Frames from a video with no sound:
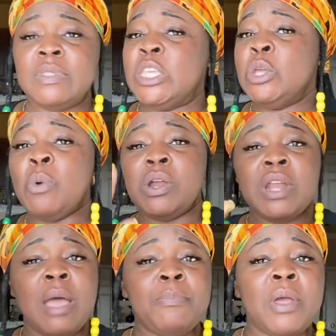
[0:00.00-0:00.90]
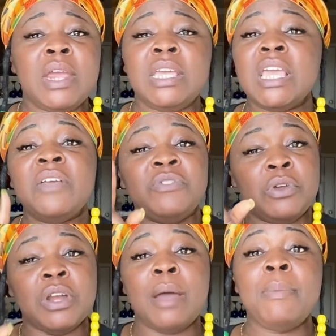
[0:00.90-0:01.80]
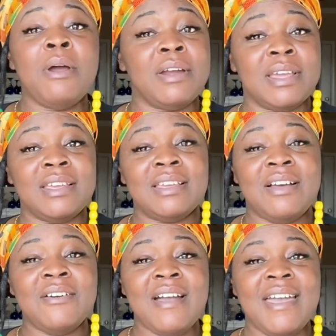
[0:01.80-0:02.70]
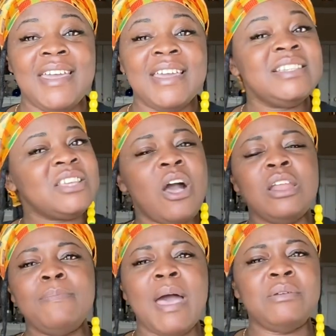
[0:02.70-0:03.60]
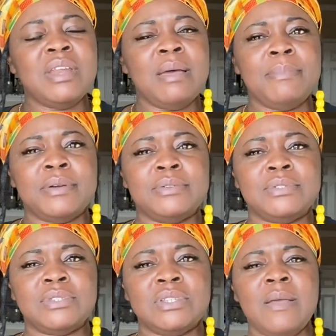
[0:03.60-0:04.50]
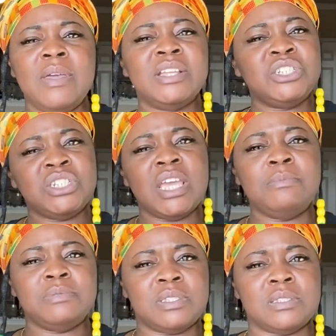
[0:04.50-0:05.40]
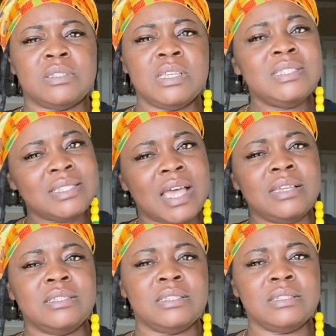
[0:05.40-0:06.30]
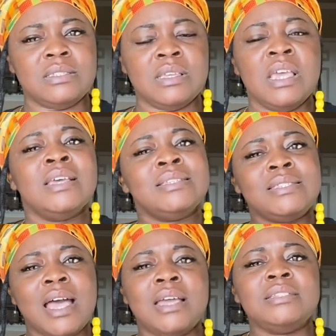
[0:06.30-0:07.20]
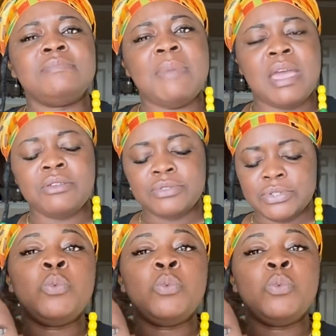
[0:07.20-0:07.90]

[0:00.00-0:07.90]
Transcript: You are not braiding if you're not parting, okay? It's all about numbers and shapes and sizes size matters.